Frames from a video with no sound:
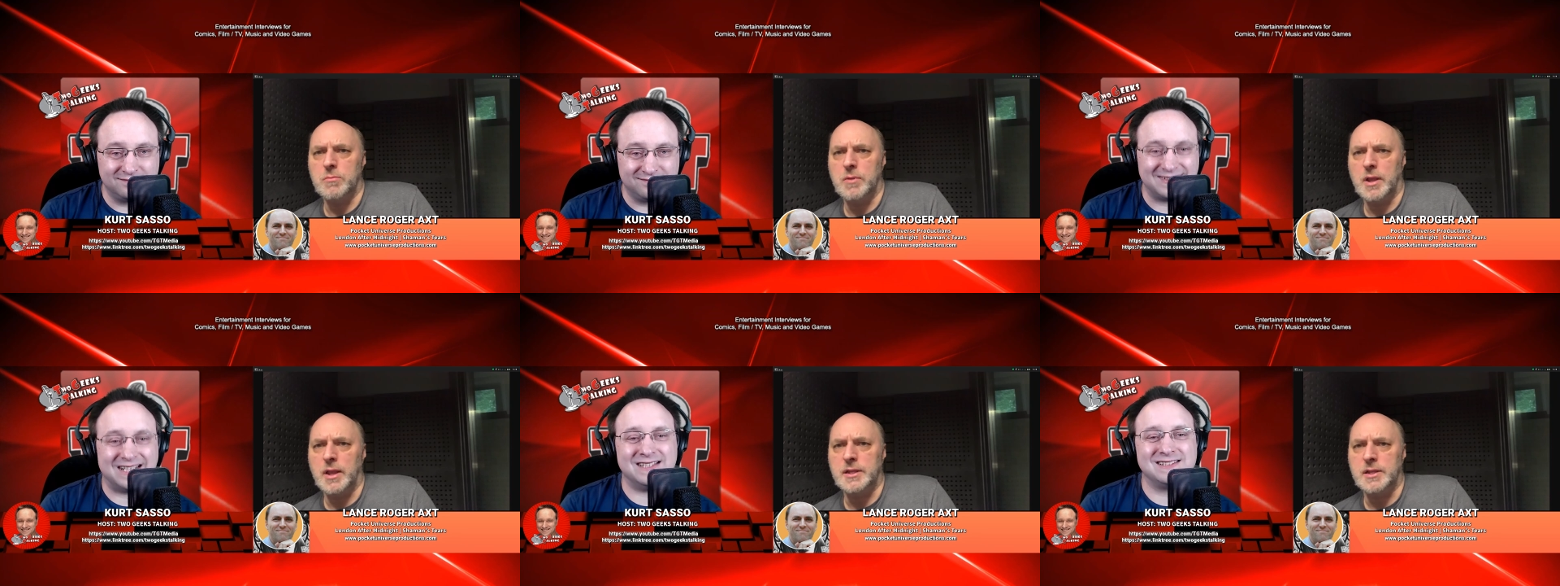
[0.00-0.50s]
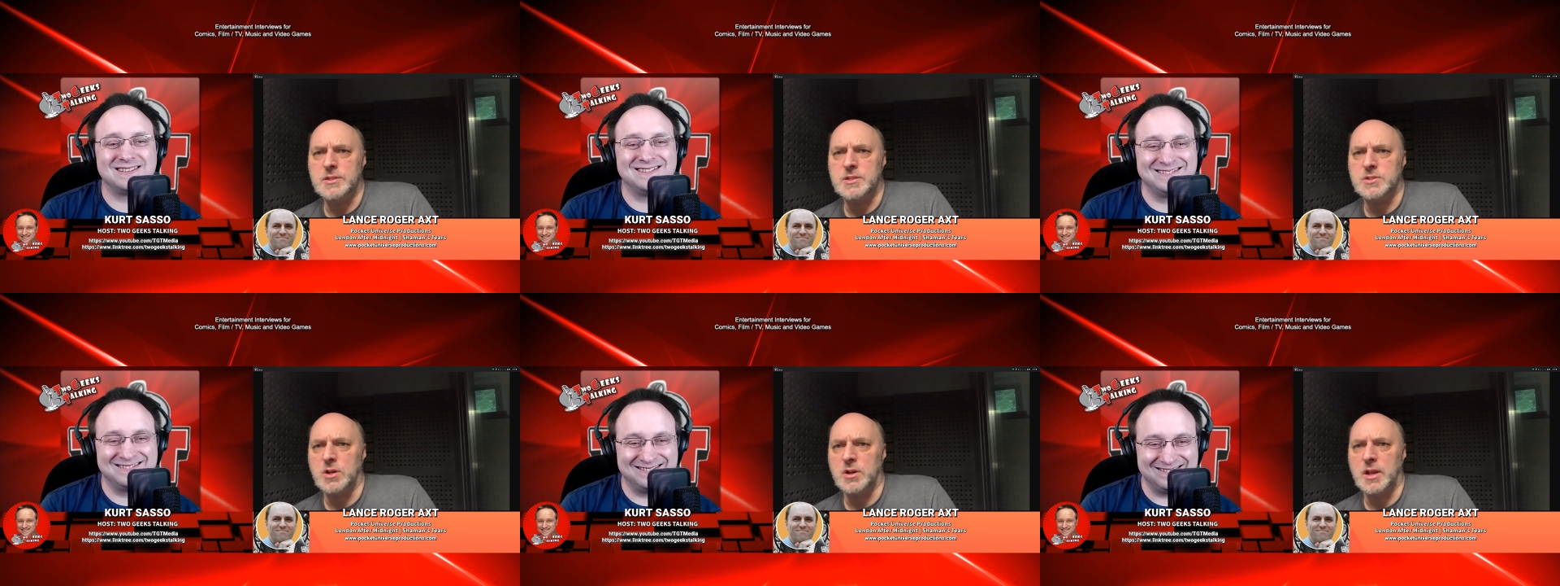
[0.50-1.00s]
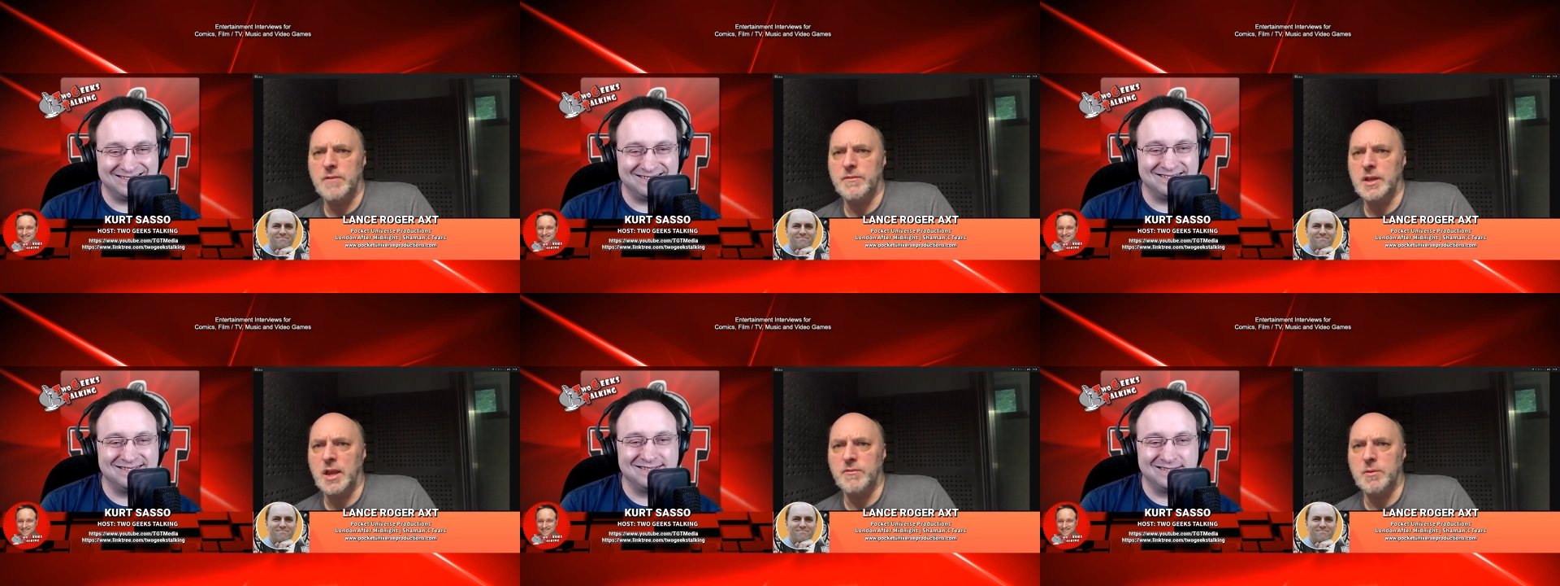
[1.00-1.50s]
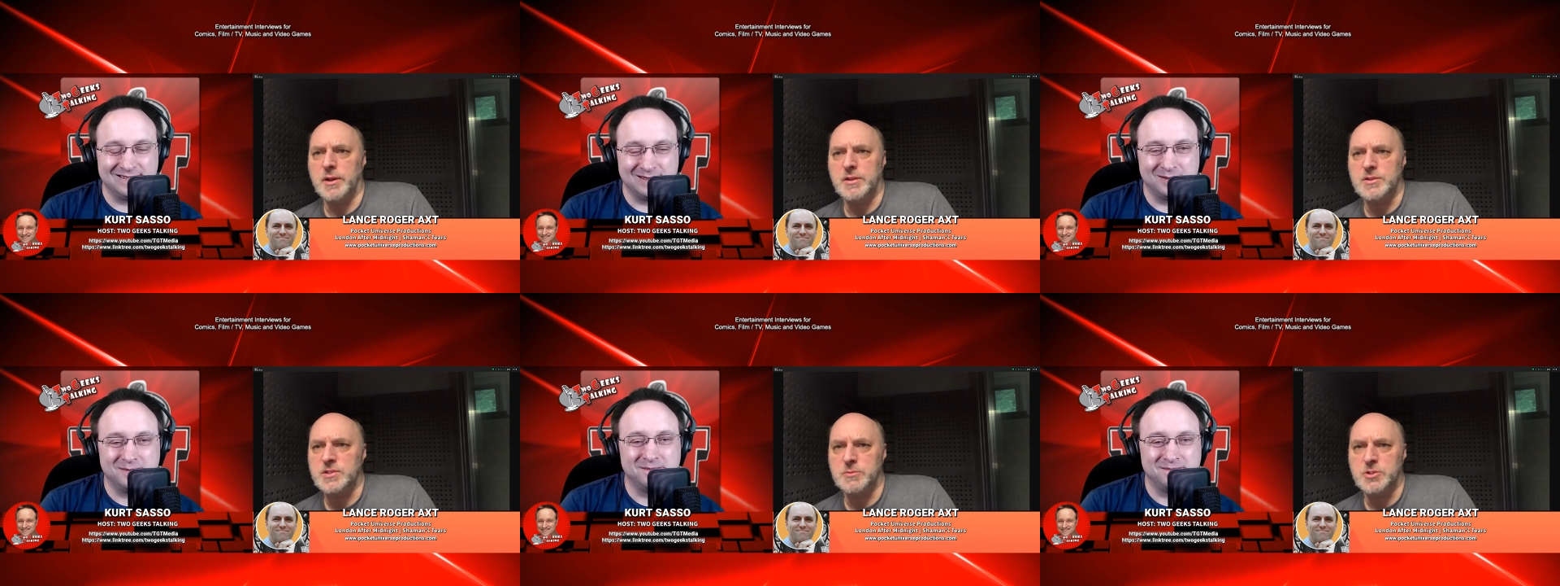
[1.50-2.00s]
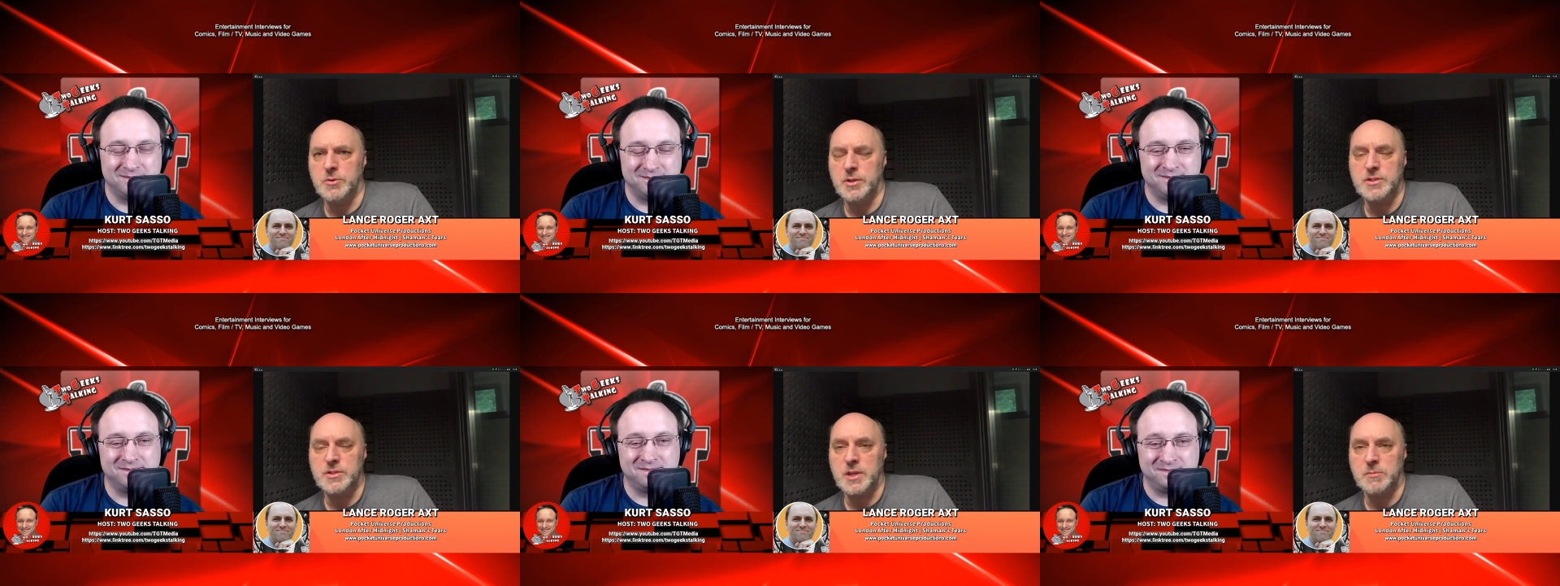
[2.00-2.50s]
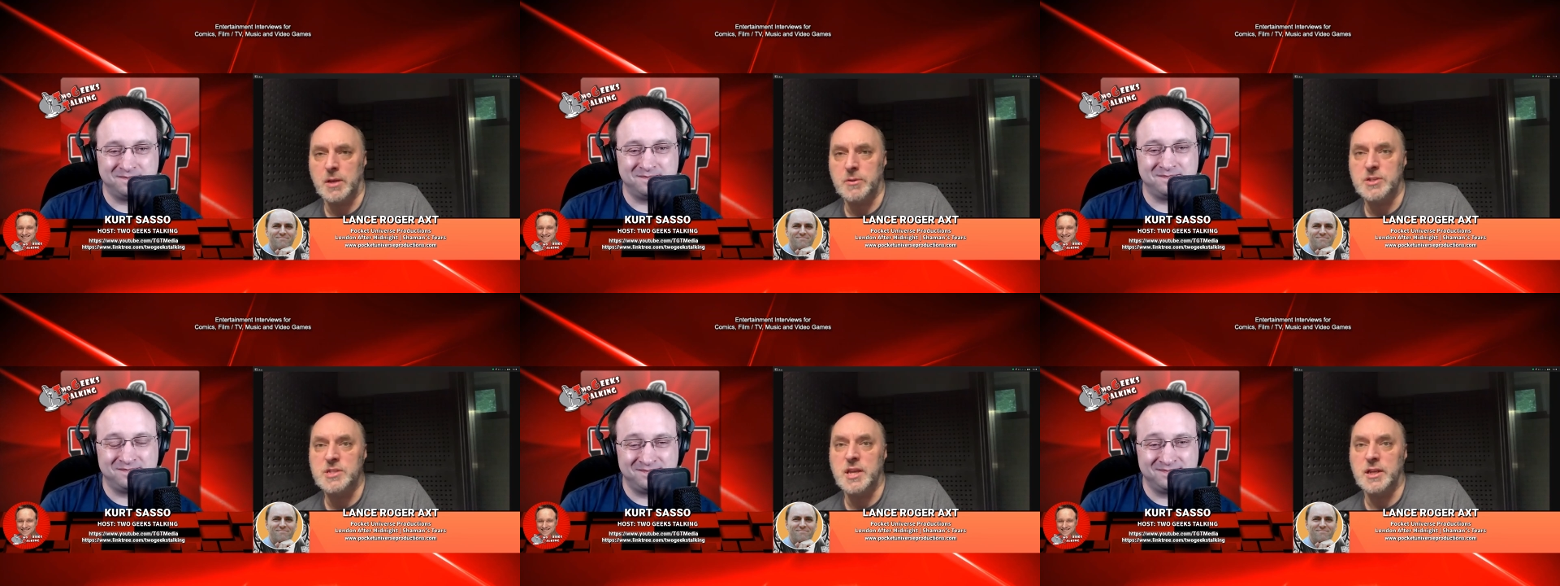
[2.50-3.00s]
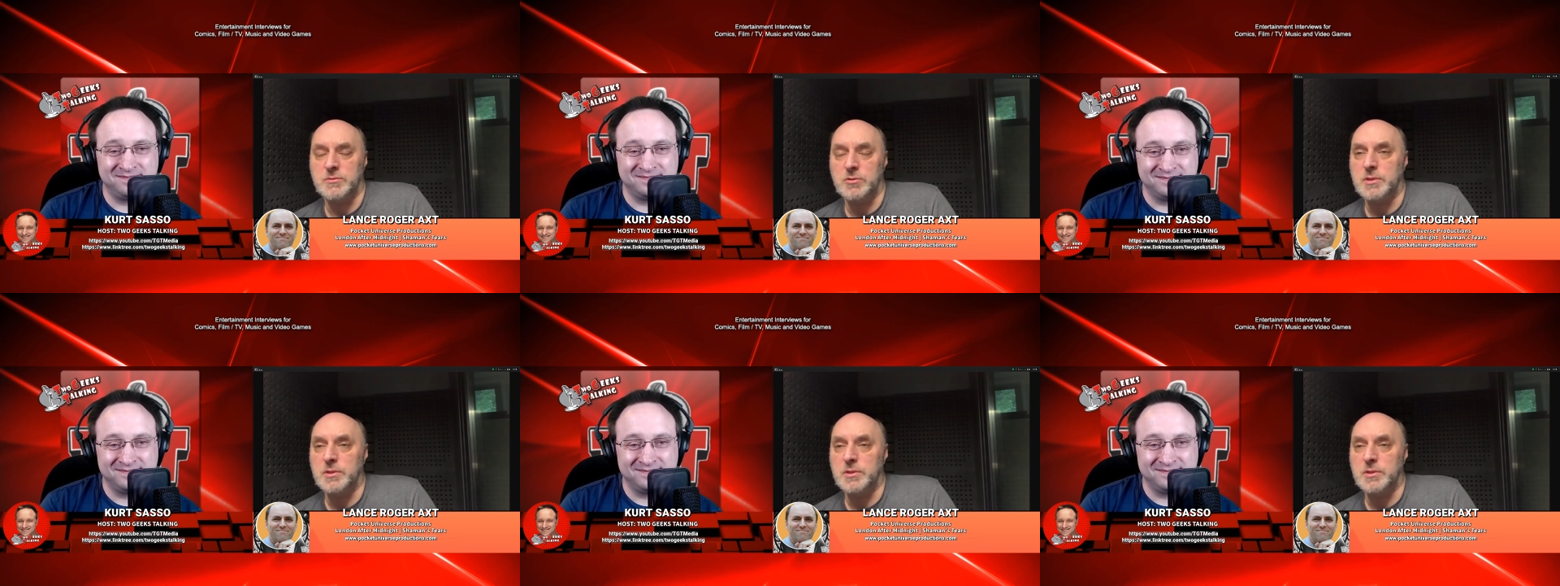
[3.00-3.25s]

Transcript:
Speaker 1: And he insisted on having everybody in the same studio at the same time because he had